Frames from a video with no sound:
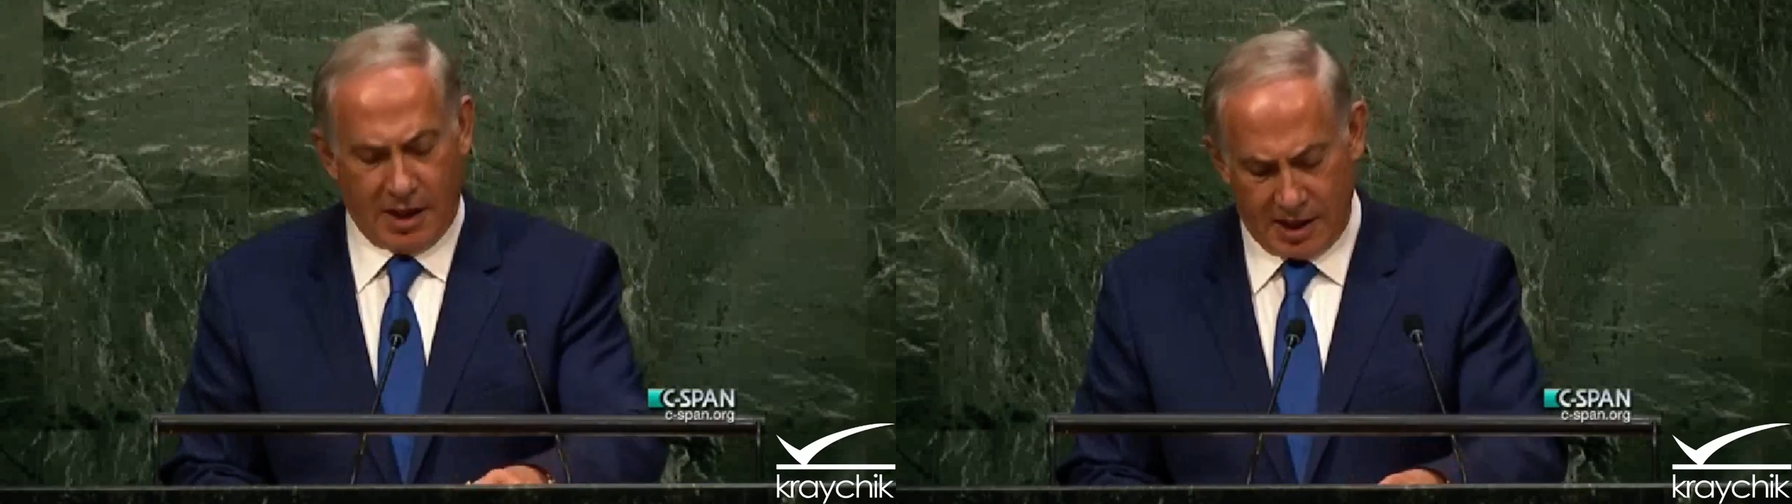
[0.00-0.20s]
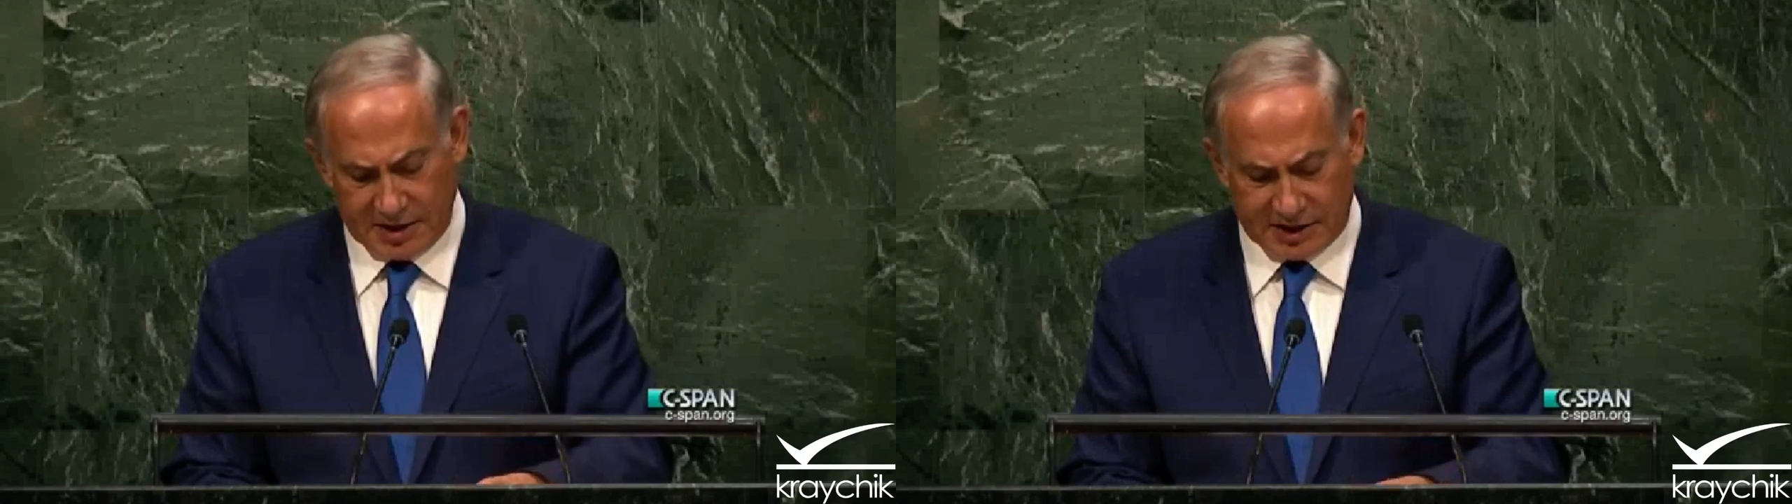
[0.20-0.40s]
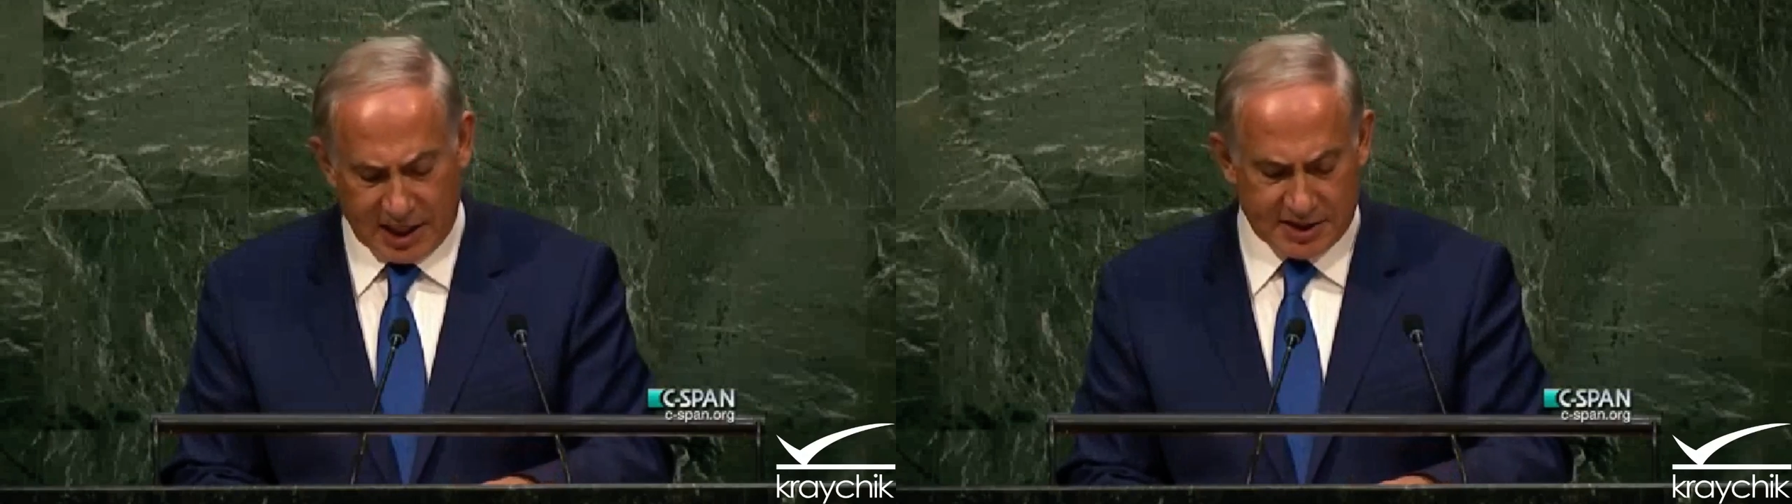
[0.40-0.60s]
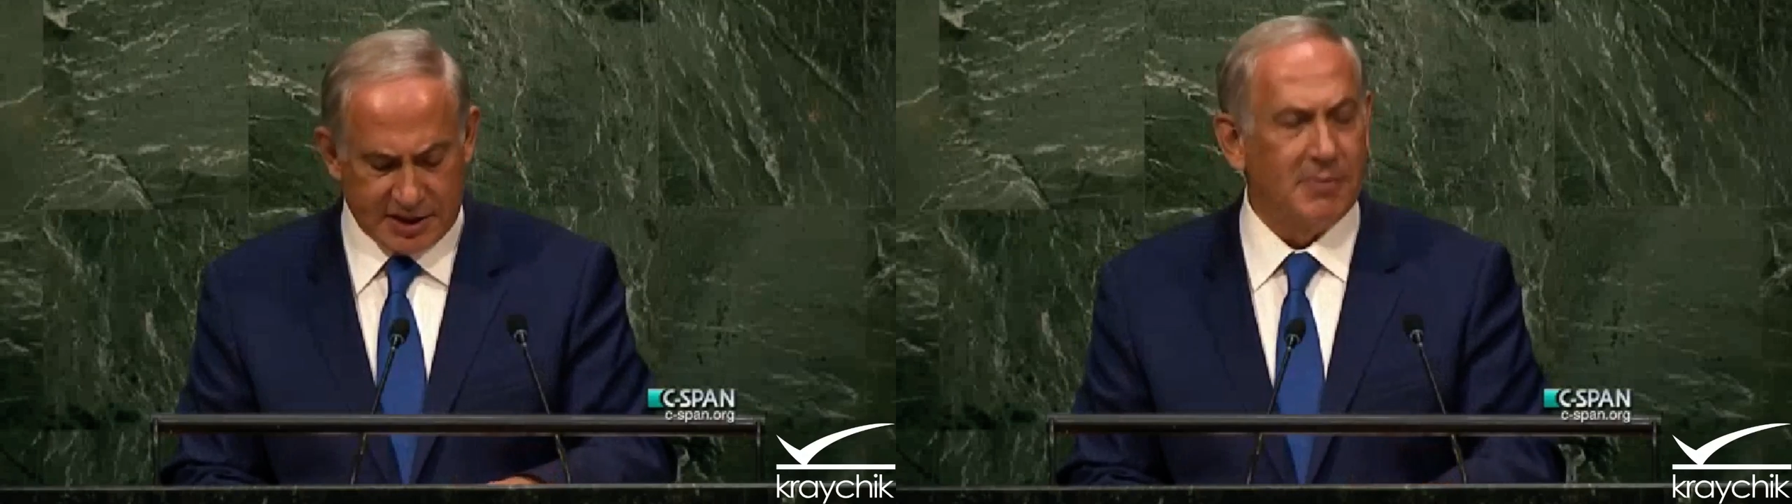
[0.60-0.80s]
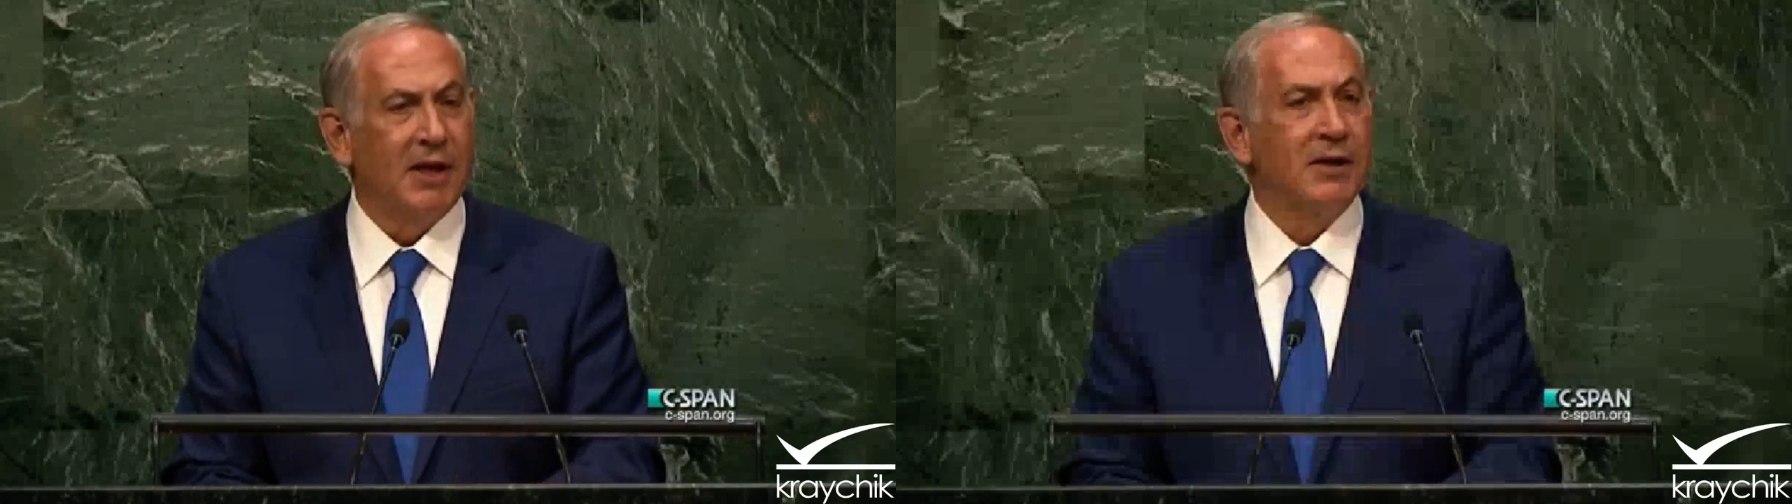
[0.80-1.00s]
is a
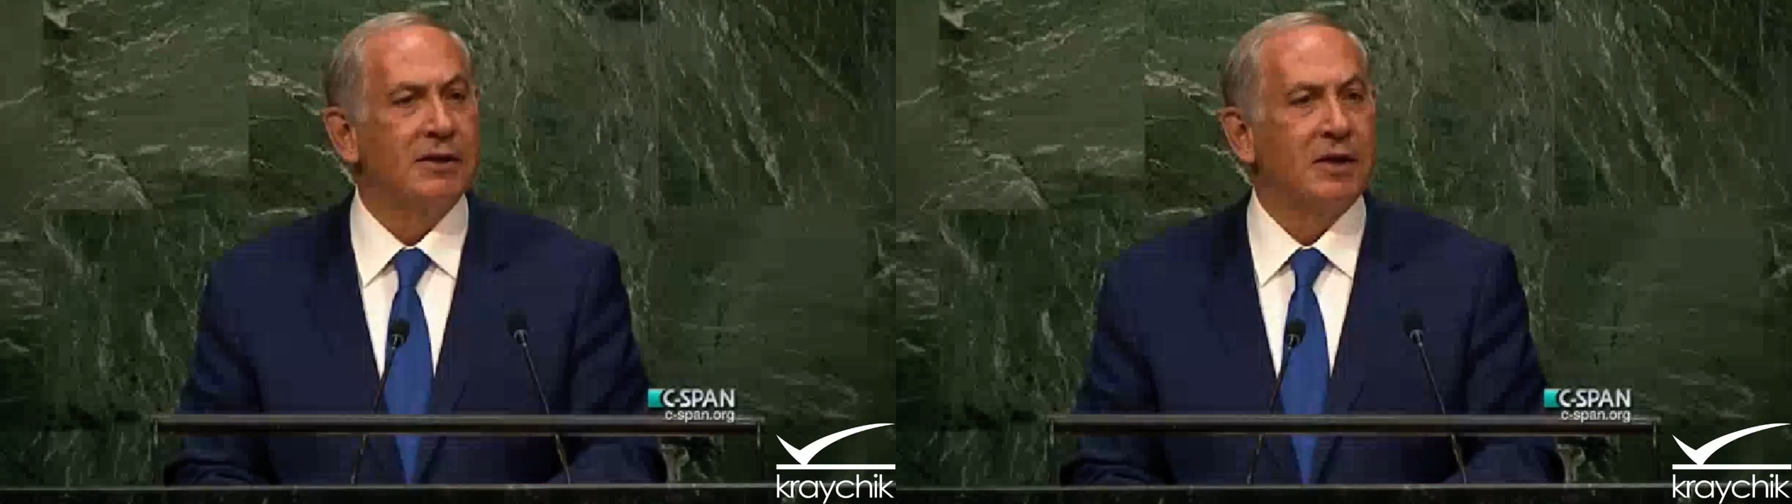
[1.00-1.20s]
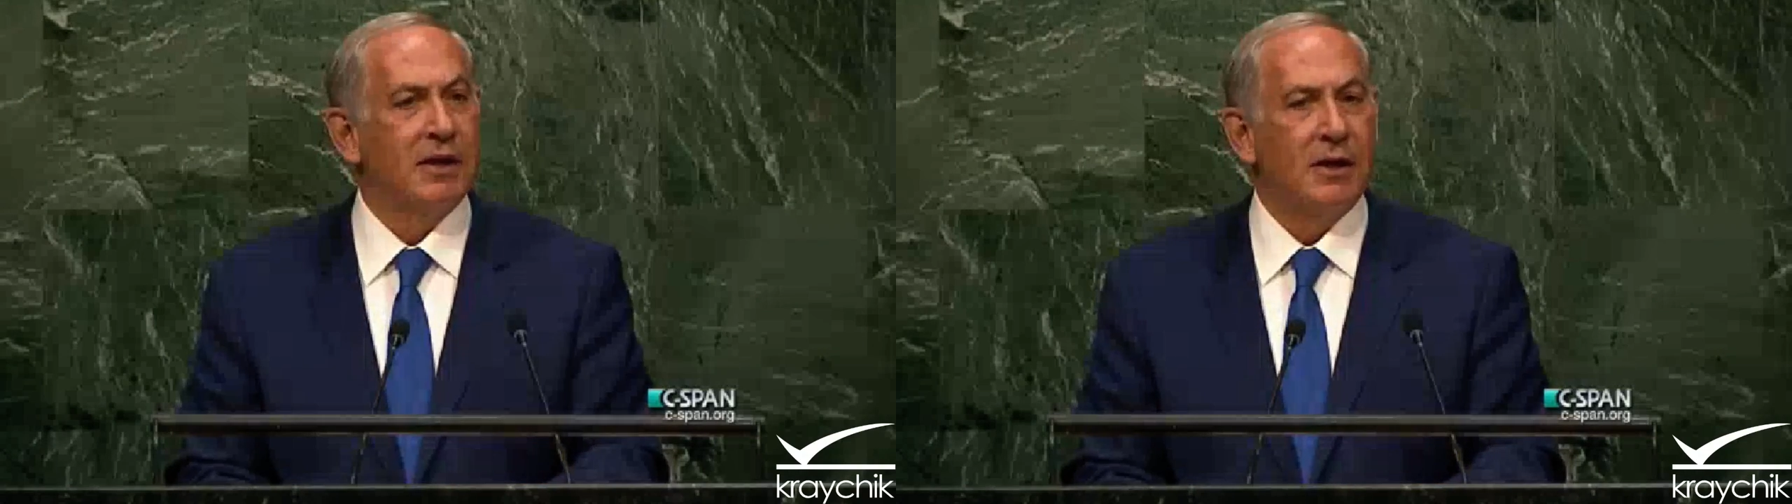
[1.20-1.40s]
testament